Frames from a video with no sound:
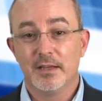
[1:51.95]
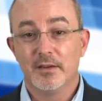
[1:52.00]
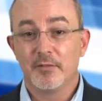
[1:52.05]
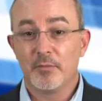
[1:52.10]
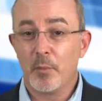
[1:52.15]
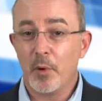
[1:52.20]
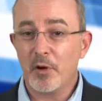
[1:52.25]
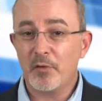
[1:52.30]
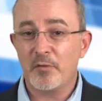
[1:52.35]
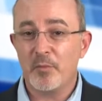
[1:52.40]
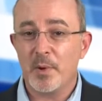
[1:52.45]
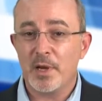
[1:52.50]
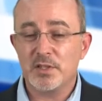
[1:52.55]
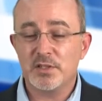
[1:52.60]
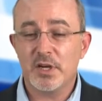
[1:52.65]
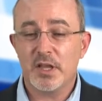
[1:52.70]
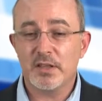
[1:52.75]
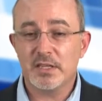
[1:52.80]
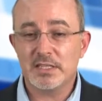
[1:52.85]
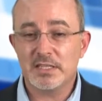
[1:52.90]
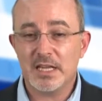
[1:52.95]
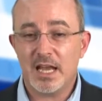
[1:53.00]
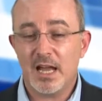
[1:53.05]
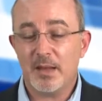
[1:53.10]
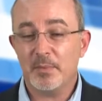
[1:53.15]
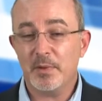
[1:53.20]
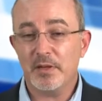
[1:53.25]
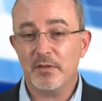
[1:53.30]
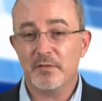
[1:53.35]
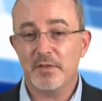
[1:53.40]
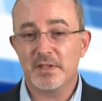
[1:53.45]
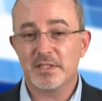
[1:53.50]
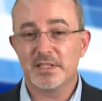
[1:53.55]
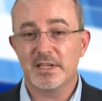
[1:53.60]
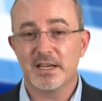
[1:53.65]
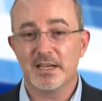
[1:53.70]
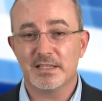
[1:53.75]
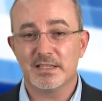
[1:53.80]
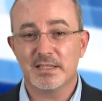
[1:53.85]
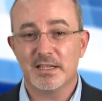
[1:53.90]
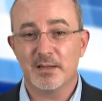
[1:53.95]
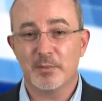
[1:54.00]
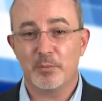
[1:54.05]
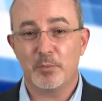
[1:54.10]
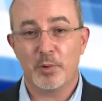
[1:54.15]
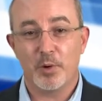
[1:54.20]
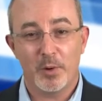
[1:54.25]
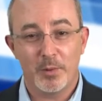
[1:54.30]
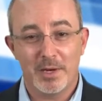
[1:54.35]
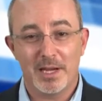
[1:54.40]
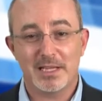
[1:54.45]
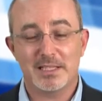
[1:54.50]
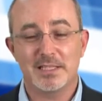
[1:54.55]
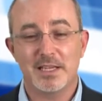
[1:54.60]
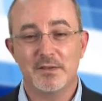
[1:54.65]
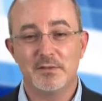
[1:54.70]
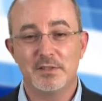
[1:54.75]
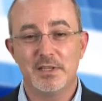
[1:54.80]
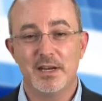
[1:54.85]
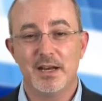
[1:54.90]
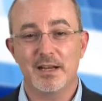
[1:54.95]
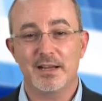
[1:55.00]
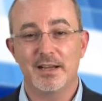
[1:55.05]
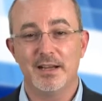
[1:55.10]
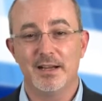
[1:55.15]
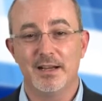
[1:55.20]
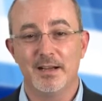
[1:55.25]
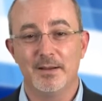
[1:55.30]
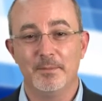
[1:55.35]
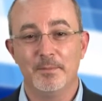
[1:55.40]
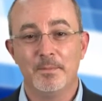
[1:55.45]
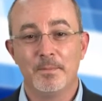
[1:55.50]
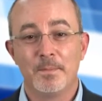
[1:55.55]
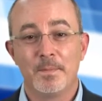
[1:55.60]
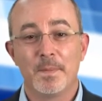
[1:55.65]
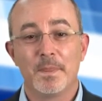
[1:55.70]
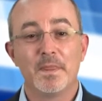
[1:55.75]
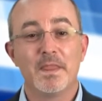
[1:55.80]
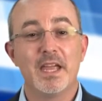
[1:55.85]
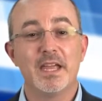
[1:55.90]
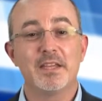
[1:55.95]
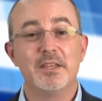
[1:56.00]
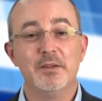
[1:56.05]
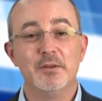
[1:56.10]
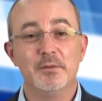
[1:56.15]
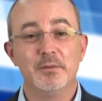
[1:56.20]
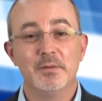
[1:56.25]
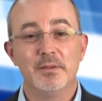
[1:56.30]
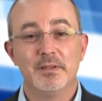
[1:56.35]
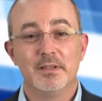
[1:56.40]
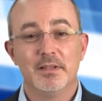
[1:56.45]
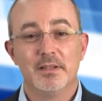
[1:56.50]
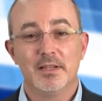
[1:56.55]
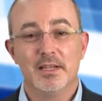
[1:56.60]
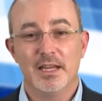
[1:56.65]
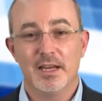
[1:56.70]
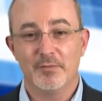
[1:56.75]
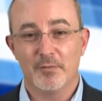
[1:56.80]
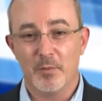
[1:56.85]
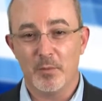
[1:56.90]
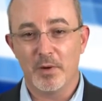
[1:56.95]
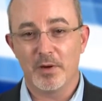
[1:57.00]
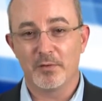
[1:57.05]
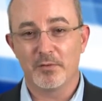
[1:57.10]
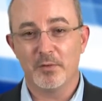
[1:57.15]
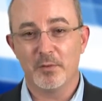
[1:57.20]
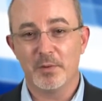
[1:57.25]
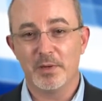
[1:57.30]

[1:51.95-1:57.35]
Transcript: For more information on this topic, visit us at ProActSafety.com. Thank you and have a wonderful